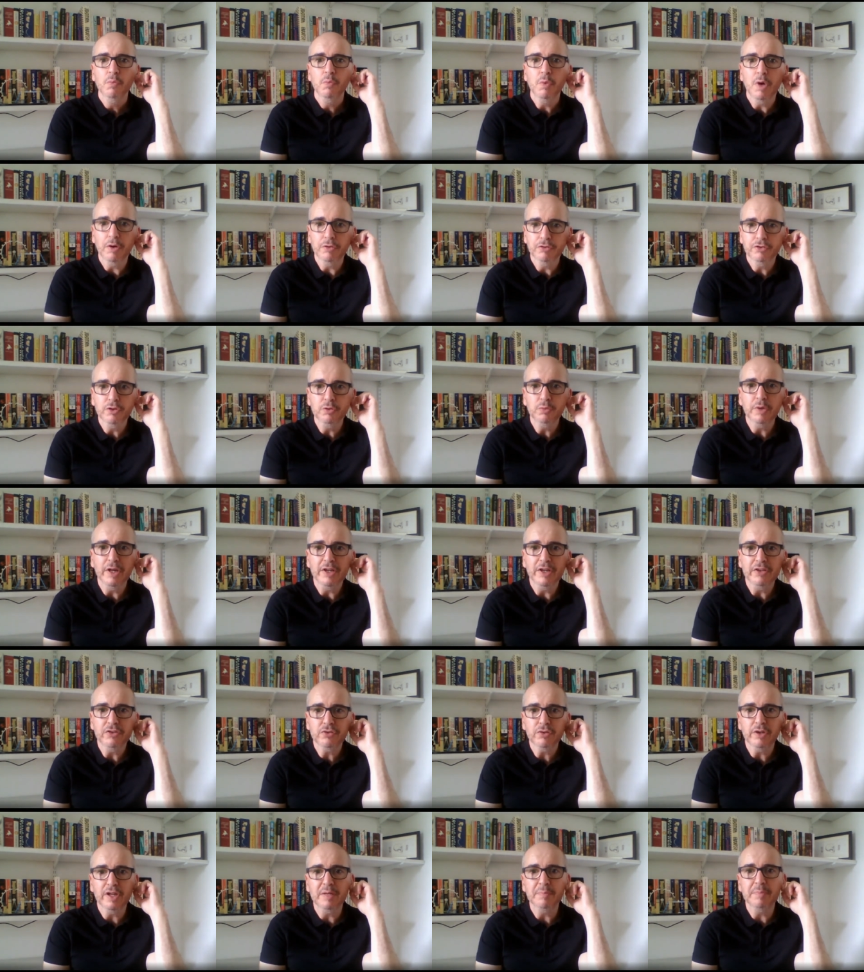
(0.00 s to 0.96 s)
whilst
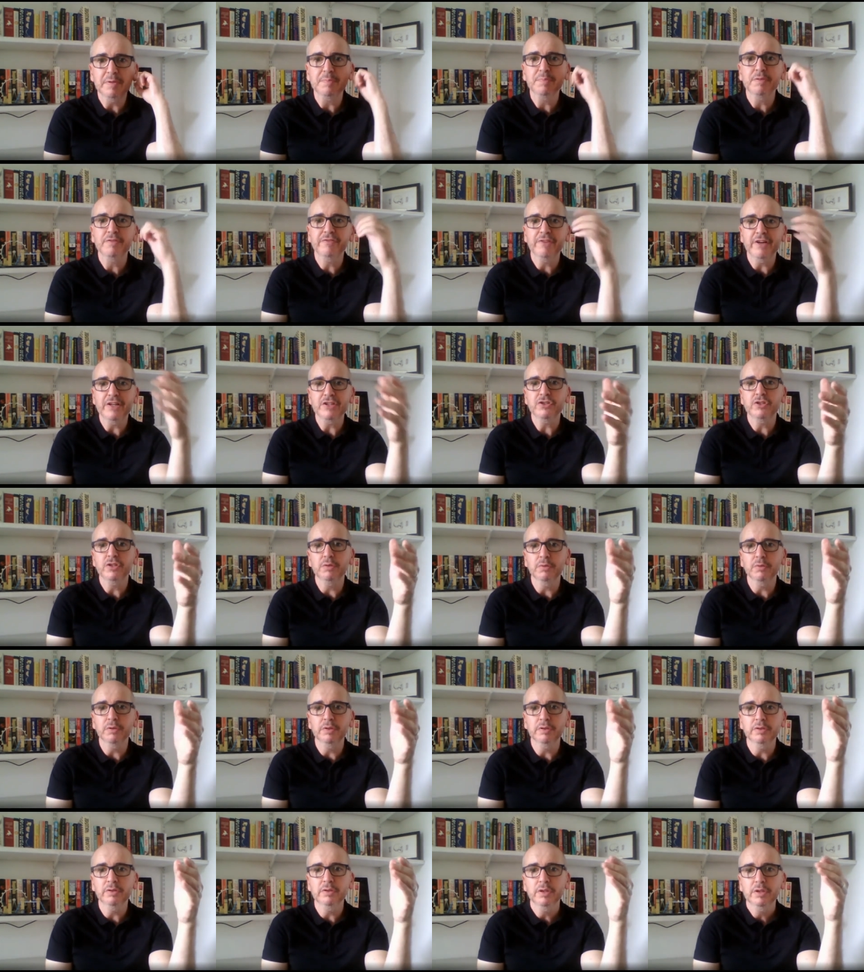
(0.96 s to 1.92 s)
always trying to be
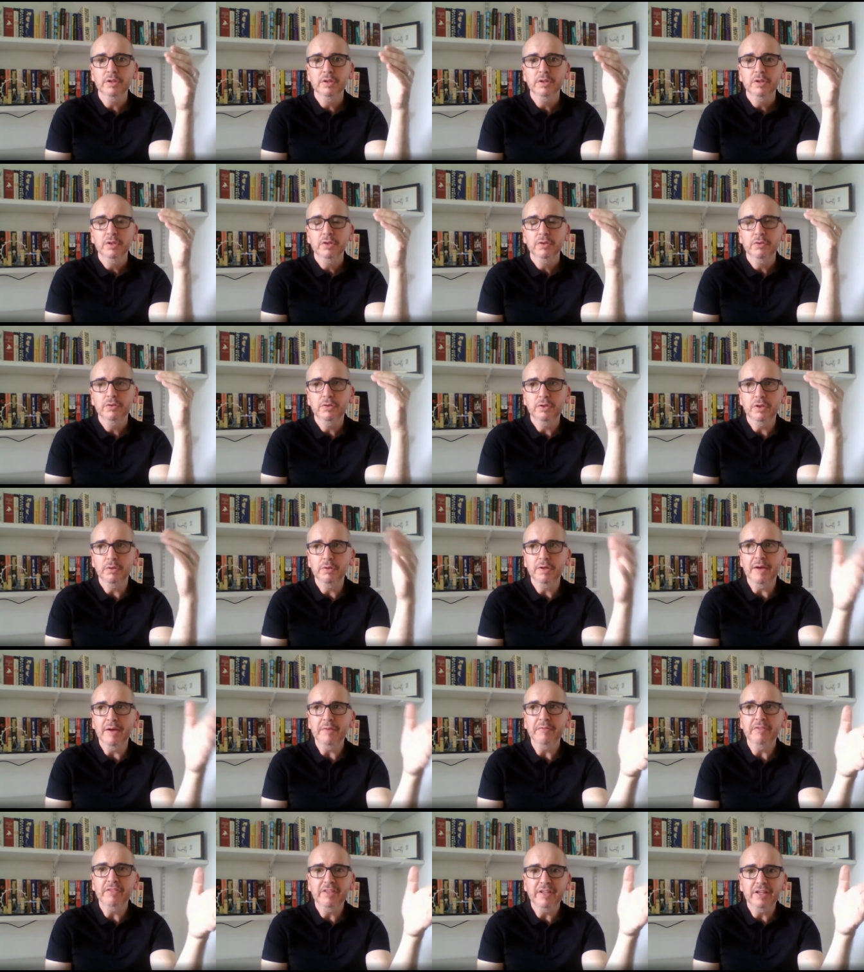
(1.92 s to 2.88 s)
professional and do
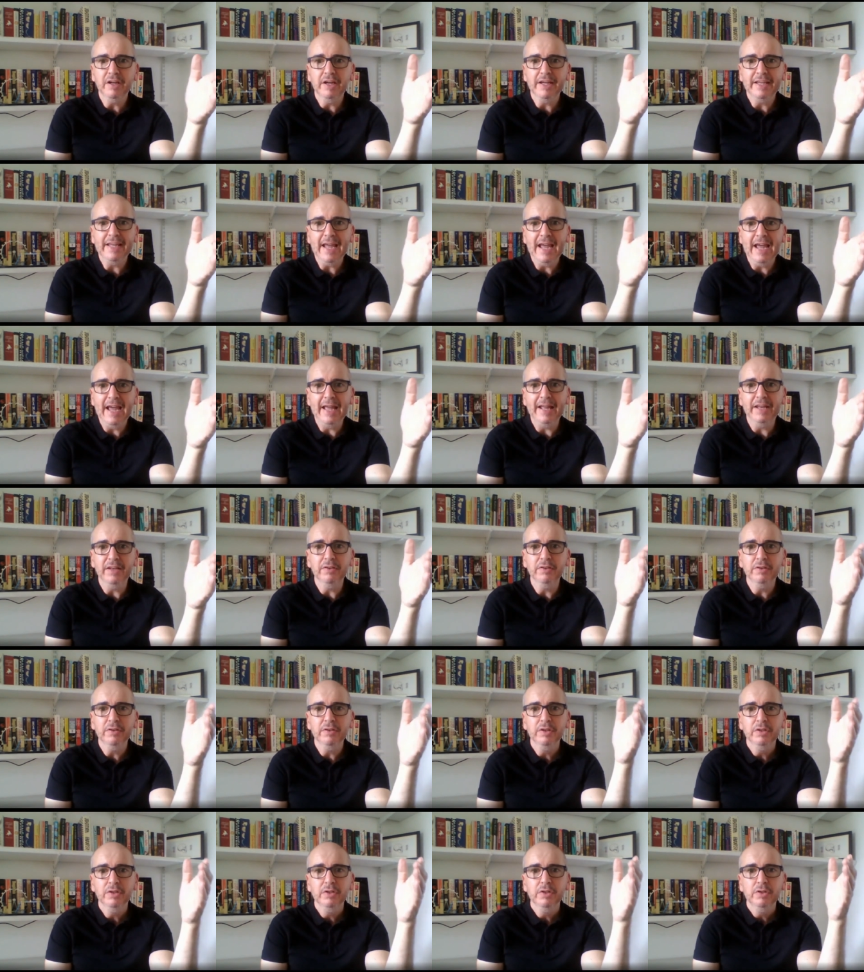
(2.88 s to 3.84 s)
everything I
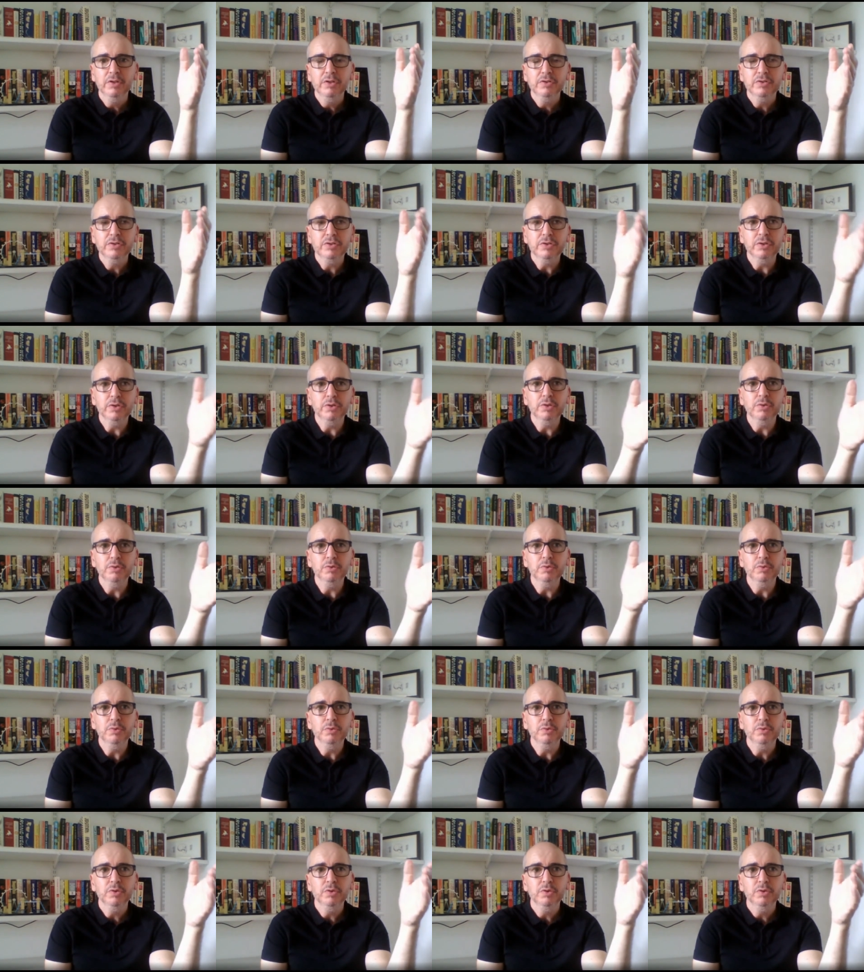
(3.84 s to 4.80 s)
can
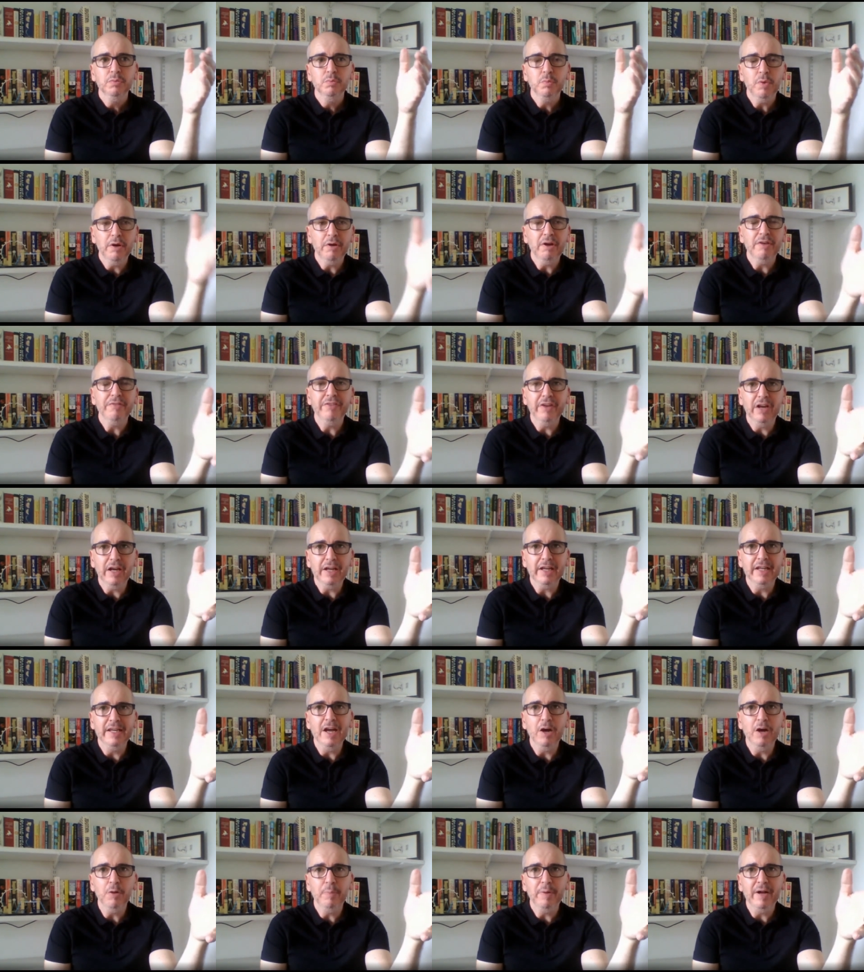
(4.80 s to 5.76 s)
to where I feel I
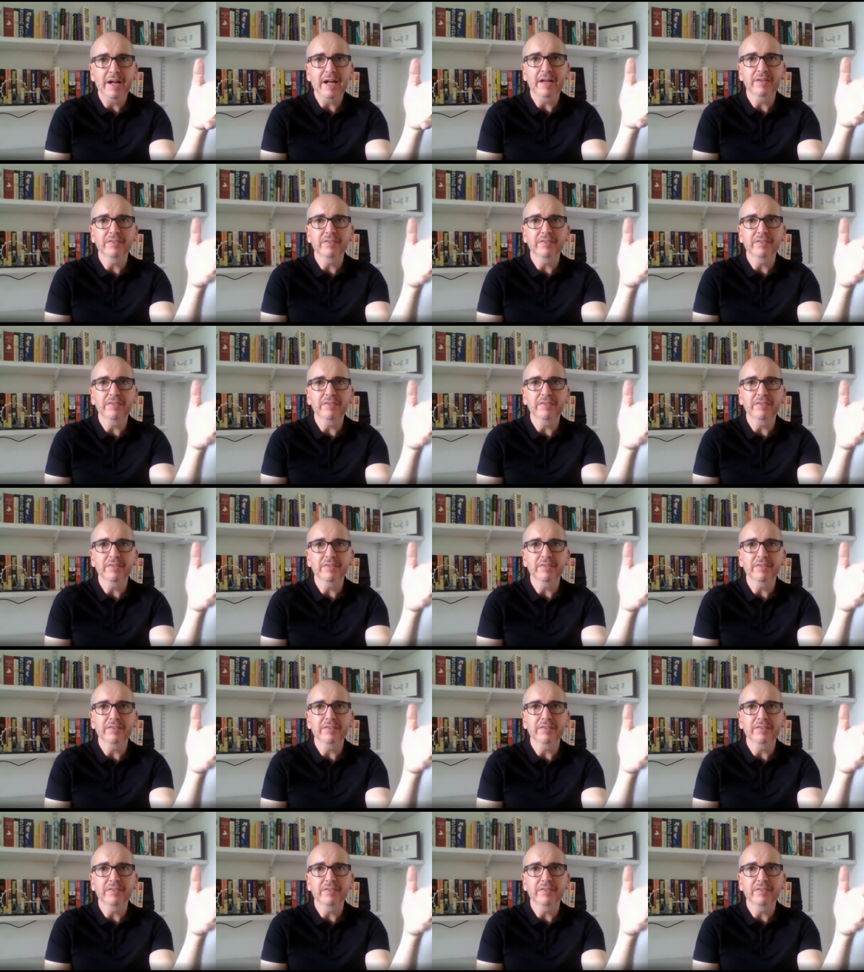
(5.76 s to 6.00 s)
can help the